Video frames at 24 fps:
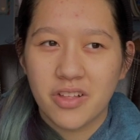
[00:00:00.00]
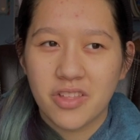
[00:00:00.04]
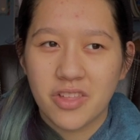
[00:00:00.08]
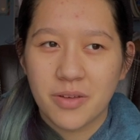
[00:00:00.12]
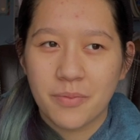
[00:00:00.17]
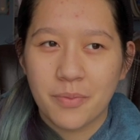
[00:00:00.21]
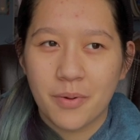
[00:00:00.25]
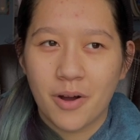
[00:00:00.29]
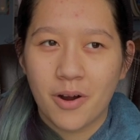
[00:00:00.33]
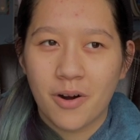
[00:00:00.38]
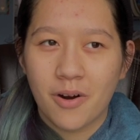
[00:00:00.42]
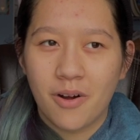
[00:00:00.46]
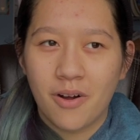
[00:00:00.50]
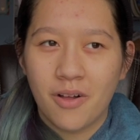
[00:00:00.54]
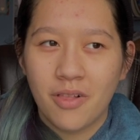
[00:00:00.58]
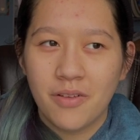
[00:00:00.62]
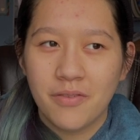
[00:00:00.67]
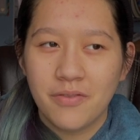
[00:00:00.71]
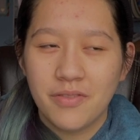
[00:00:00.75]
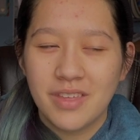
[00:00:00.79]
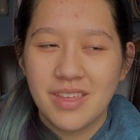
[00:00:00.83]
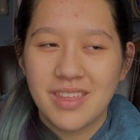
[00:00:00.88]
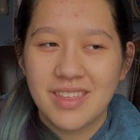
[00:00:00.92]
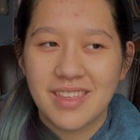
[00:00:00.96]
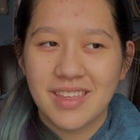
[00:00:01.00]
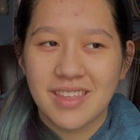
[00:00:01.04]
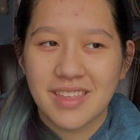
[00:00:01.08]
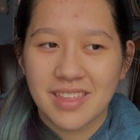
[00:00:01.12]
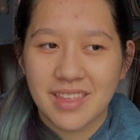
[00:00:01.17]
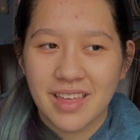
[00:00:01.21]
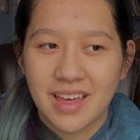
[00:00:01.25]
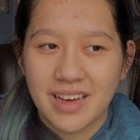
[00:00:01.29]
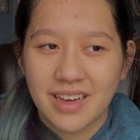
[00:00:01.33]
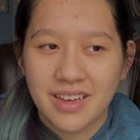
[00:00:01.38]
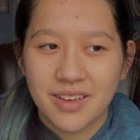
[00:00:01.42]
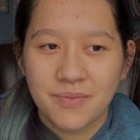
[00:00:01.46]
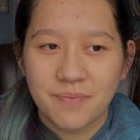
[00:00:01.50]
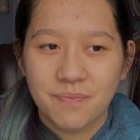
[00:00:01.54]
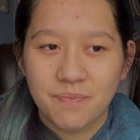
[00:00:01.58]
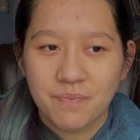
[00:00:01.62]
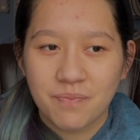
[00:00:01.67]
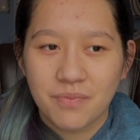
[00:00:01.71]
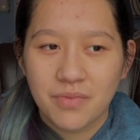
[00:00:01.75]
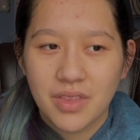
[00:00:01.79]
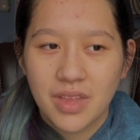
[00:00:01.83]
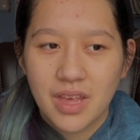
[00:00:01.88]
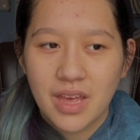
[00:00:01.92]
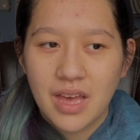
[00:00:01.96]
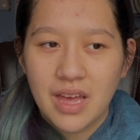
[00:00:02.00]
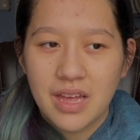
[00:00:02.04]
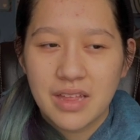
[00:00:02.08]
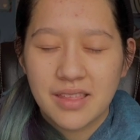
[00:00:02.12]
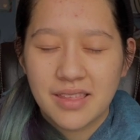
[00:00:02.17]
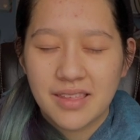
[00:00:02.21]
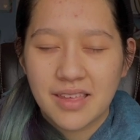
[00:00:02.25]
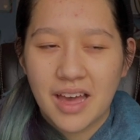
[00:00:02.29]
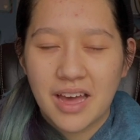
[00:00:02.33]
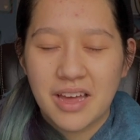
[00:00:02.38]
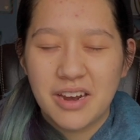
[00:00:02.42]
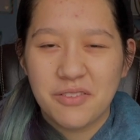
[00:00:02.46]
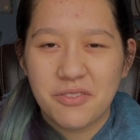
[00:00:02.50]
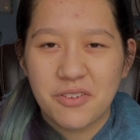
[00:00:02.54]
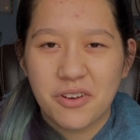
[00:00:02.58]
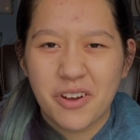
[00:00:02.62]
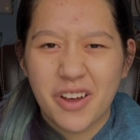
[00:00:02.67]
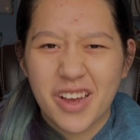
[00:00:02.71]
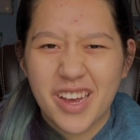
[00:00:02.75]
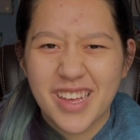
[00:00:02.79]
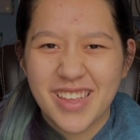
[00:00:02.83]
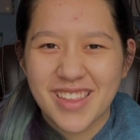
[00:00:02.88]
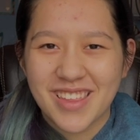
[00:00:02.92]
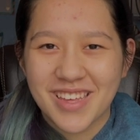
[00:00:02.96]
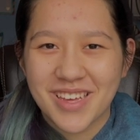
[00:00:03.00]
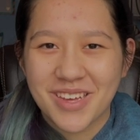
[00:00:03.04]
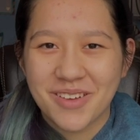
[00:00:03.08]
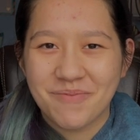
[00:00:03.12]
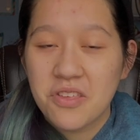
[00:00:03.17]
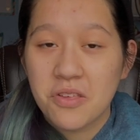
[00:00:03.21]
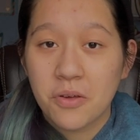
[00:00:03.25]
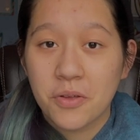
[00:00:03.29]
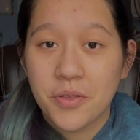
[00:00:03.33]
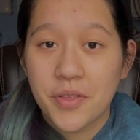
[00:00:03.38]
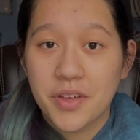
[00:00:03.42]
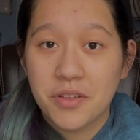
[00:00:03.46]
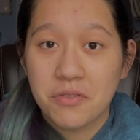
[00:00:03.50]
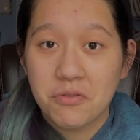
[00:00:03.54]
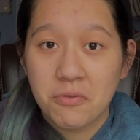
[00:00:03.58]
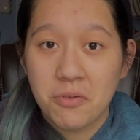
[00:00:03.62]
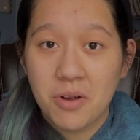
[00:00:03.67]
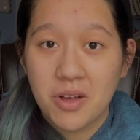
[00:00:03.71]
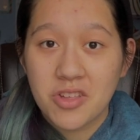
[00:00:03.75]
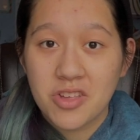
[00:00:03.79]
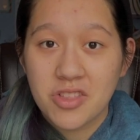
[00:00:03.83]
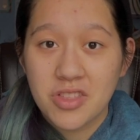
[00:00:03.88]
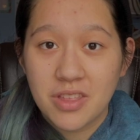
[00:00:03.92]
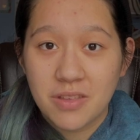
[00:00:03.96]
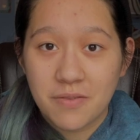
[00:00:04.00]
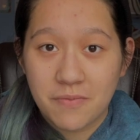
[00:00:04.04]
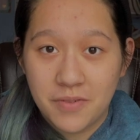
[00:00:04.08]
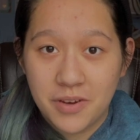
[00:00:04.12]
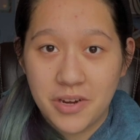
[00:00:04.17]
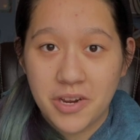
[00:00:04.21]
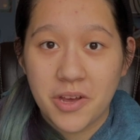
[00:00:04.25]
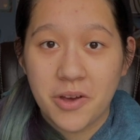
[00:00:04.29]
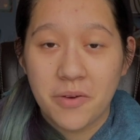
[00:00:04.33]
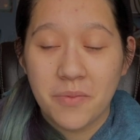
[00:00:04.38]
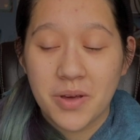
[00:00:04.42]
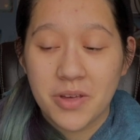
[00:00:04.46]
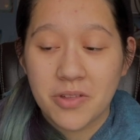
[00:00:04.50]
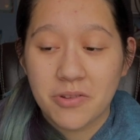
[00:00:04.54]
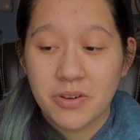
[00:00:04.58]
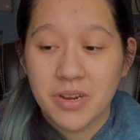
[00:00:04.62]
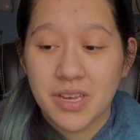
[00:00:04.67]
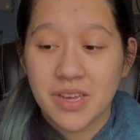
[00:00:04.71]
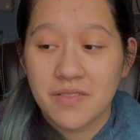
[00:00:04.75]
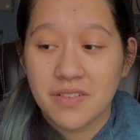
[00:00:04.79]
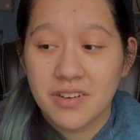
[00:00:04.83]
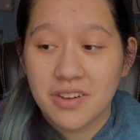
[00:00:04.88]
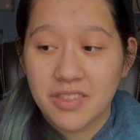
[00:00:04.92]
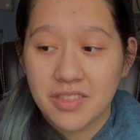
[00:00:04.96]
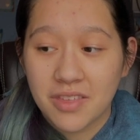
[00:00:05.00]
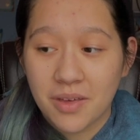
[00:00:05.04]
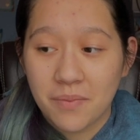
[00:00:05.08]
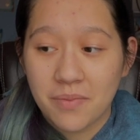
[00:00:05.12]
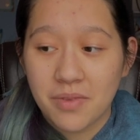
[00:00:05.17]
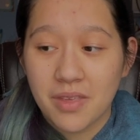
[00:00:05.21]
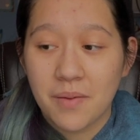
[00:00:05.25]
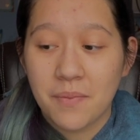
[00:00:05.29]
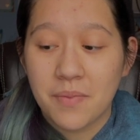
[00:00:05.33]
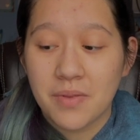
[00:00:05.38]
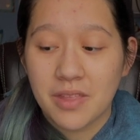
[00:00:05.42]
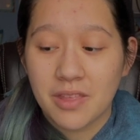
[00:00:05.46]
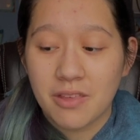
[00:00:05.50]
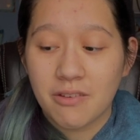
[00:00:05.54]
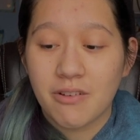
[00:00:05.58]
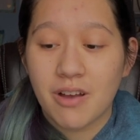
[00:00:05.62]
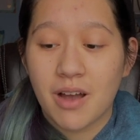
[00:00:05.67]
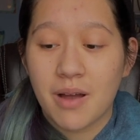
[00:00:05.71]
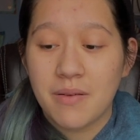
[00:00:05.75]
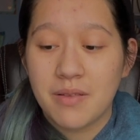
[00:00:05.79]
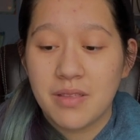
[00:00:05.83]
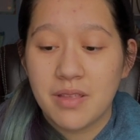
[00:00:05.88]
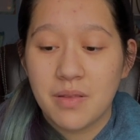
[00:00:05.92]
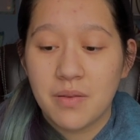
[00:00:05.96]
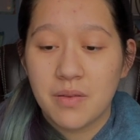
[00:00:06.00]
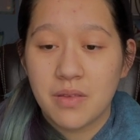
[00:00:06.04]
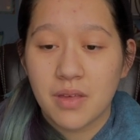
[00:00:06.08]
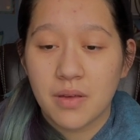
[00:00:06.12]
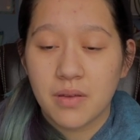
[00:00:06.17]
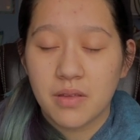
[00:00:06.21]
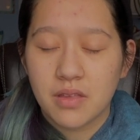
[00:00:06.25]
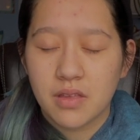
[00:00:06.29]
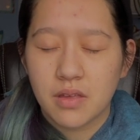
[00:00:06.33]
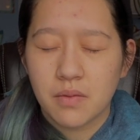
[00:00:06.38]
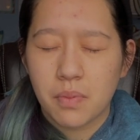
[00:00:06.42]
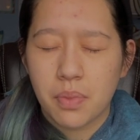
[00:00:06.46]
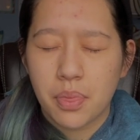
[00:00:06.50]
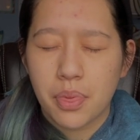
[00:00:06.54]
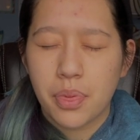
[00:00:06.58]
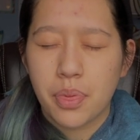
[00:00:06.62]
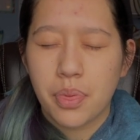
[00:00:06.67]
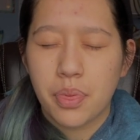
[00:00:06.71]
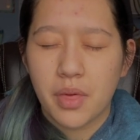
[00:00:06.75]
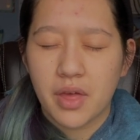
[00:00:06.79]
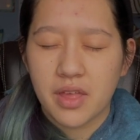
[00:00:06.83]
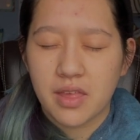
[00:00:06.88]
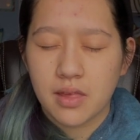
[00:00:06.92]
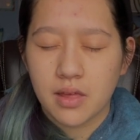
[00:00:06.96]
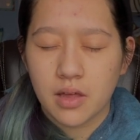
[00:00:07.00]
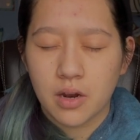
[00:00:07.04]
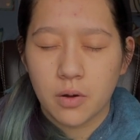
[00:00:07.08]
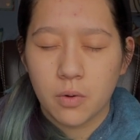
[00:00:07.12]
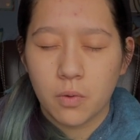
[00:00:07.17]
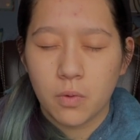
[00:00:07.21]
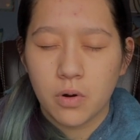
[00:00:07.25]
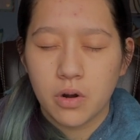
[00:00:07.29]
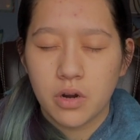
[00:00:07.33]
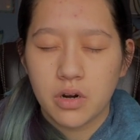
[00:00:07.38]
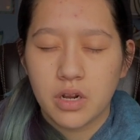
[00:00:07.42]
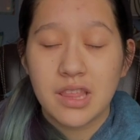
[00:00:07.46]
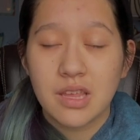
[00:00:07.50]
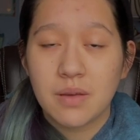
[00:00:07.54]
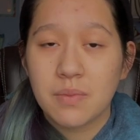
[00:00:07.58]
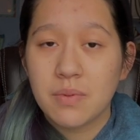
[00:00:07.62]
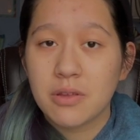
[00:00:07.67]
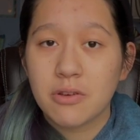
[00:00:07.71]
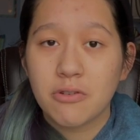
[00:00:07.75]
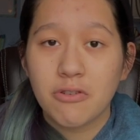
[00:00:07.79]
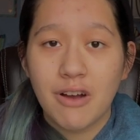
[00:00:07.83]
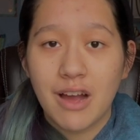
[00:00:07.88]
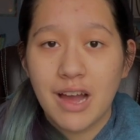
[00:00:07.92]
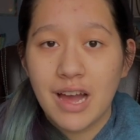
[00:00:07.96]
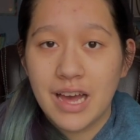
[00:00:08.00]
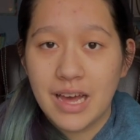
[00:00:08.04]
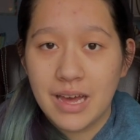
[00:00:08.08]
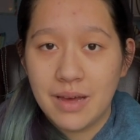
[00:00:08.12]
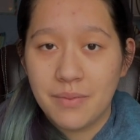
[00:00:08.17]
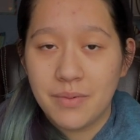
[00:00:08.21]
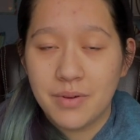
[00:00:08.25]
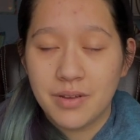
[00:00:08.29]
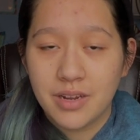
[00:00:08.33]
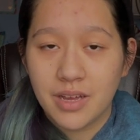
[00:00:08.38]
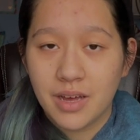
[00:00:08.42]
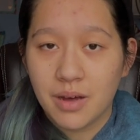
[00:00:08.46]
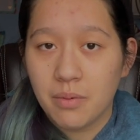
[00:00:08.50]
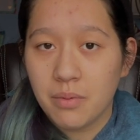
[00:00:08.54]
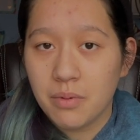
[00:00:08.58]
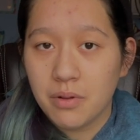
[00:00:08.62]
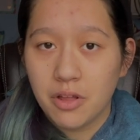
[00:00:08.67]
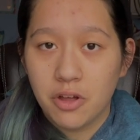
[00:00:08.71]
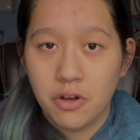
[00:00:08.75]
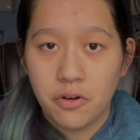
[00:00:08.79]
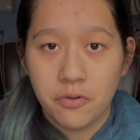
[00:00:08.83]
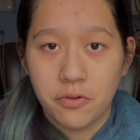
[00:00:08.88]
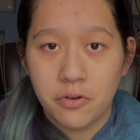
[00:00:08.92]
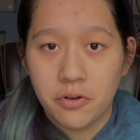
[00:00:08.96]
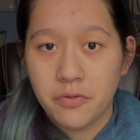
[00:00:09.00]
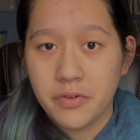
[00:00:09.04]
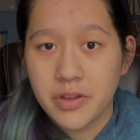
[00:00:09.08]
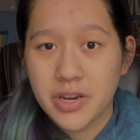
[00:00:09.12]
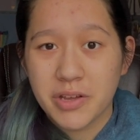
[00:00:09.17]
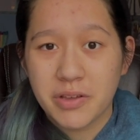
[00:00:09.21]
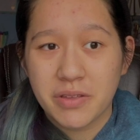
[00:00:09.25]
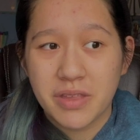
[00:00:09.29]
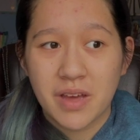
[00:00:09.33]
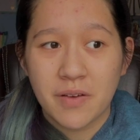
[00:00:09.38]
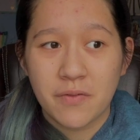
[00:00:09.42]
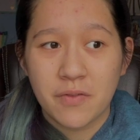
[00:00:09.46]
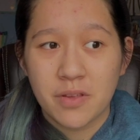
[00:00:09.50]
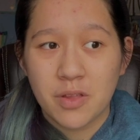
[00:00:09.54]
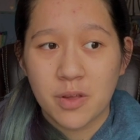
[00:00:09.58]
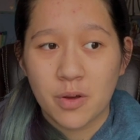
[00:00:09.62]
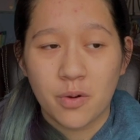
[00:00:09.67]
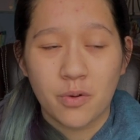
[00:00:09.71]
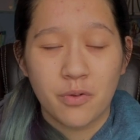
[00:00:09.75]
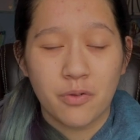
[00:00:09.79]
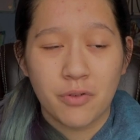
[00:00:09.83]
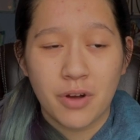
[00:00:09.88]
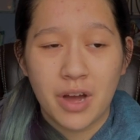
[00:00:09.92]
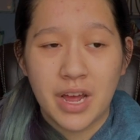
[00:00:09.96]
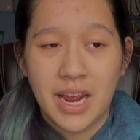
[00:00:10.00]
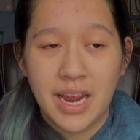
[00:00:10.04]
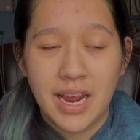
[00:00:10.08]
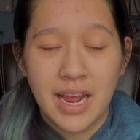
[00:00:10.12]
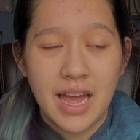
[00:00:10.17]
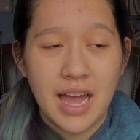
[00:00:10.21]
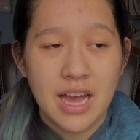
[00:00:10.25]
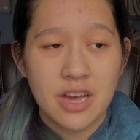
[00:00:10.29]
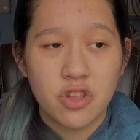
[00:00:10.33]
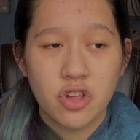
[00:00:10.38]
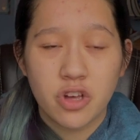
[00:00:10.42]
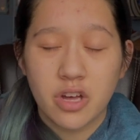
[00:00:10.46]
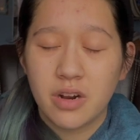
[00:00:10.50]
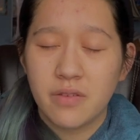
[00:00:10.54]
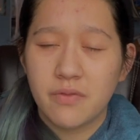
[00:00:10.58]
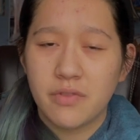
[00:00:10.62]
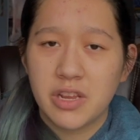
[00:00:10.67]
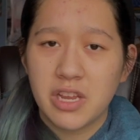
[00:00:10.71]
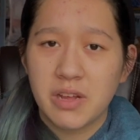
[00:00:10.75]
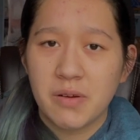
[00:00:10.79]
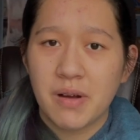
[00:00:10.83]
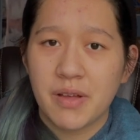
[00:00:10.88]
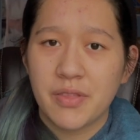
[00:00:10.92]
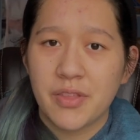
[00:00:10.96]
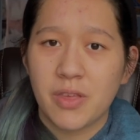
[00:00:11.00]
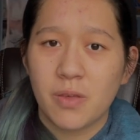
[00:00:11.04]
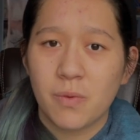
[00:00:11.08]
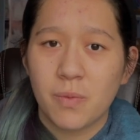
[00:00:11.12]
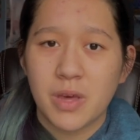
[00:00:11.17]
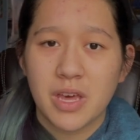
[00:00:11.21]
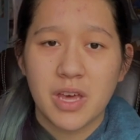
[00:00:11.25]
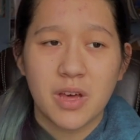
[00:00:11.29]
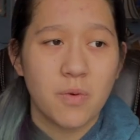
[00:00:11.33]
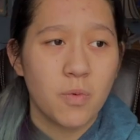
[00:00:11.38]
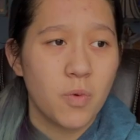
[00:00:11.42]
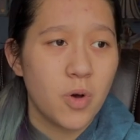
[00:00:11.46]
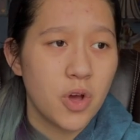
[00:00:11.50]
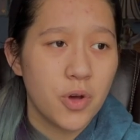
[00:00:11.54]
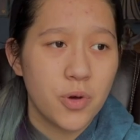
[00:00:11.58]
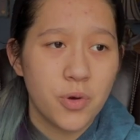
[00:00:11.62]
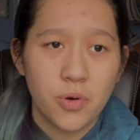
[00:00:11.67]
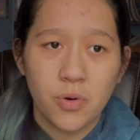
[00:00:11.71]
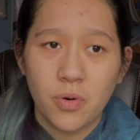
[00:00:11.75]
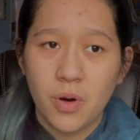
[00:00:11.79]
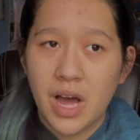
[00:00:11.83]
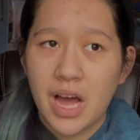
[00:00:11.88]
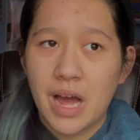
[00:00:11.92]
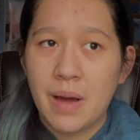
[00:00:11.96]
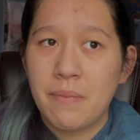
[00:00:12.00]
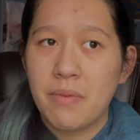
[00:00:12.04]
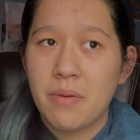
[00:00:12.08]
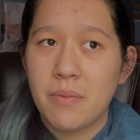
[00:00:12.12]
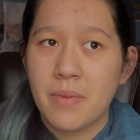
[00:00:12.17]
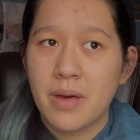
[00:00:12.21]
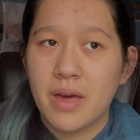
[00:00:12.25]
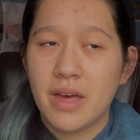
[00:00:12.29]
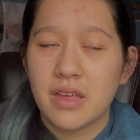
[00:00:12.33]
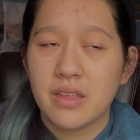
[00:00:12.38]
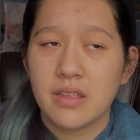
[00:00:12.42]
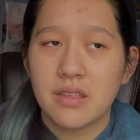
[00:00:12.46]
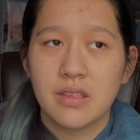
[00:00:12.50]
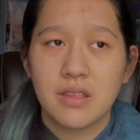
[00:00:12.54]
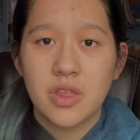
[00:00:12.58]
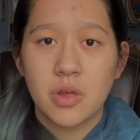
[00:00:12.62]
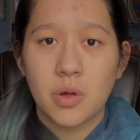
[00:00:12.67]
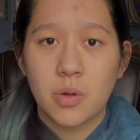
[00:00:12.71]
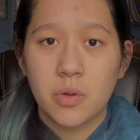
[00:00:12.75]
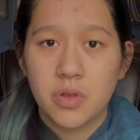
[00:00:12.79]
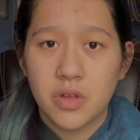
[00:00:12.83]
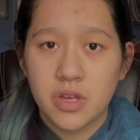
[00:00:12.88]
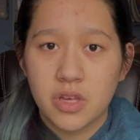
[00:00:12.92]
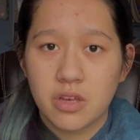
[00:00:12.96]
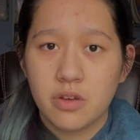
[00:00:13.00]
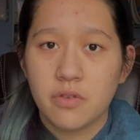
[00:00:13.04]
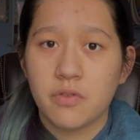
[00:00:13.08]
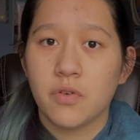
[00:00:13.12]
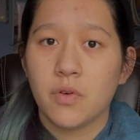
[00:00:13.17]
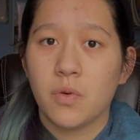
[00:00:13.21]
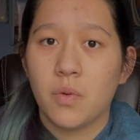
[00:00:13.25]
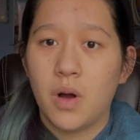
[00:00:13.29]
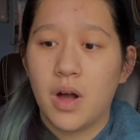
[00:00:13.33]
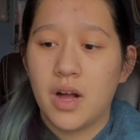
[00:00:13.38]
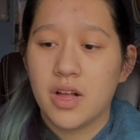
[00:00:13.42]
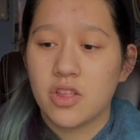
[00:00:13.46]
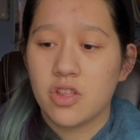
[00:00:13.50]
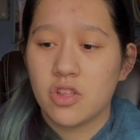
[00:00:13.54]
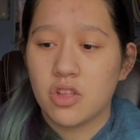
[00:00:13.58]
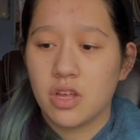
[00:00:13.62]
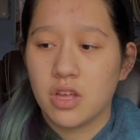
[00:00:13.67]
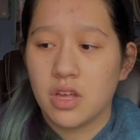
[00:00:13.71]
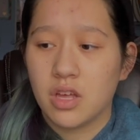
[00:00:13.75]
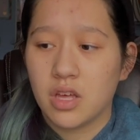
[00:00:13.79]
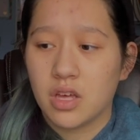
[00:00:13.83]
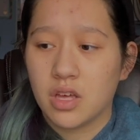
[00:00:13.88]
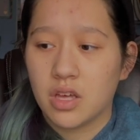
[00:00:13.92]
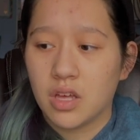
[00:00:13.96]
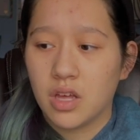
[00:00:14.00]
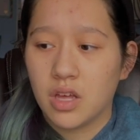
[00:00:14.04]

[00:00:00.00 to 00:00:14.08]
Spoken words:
part. All of this is like, it's kind of crazy. So thanks for watching this video. Make sure to give it a thumbs up and subscribe. That's not a word. Subscribe down below for new videos every single Friday. I actually got a video out this week. Woohoo, I'm the best. So thank you for watching.